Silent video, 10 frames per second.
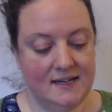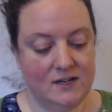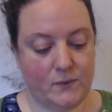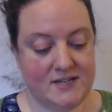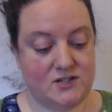
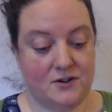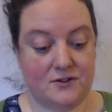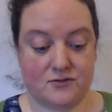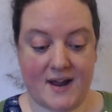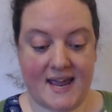Question
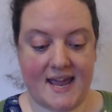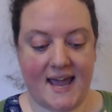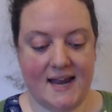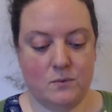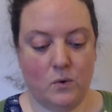3,
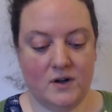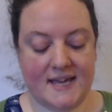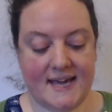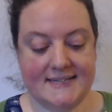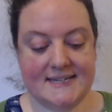in what
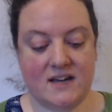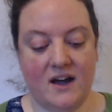year did